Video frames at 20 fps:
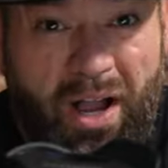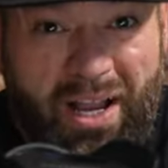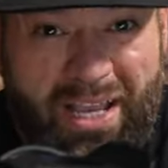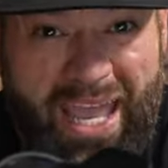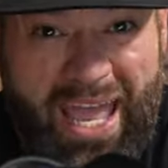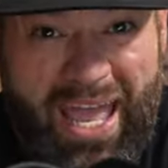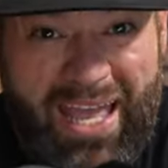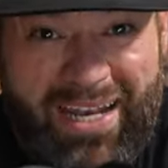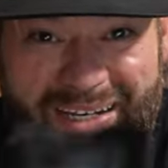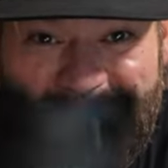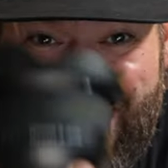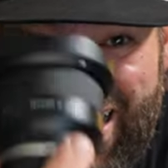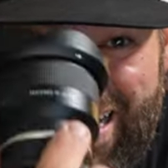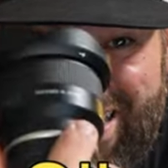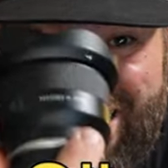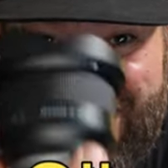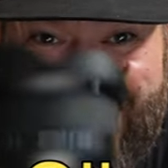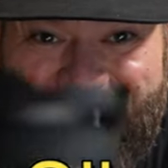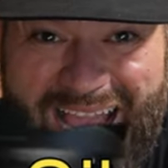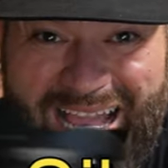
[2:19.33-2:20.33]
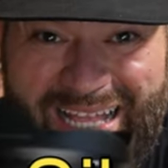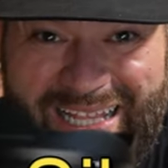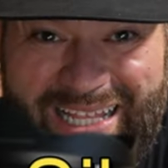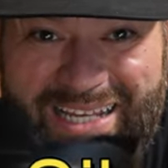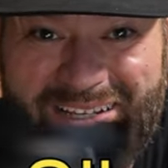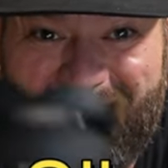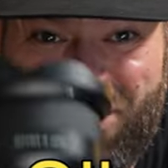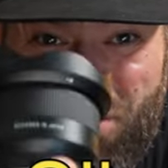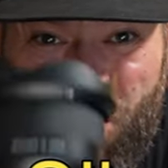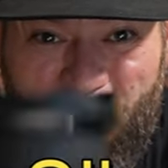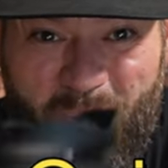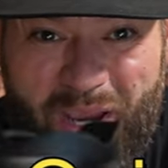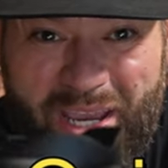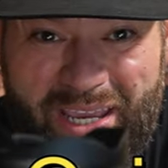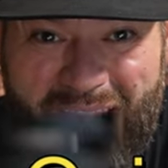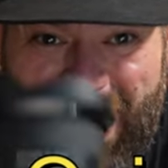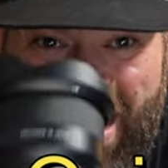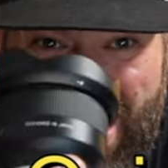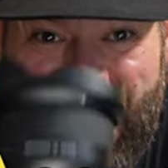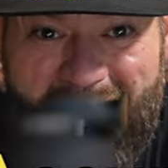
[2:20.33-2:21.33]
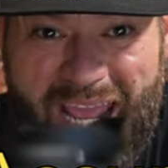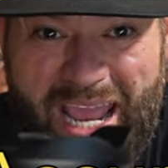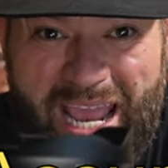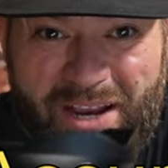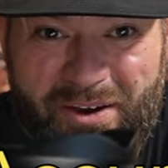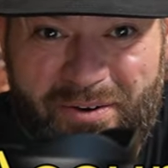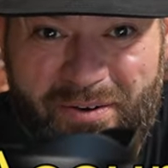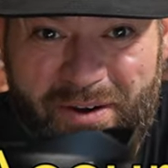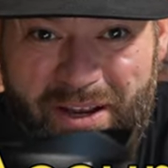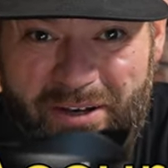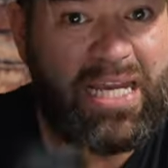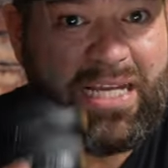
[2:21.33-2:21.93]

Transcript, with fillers: again, it's silent, quick, and accurate.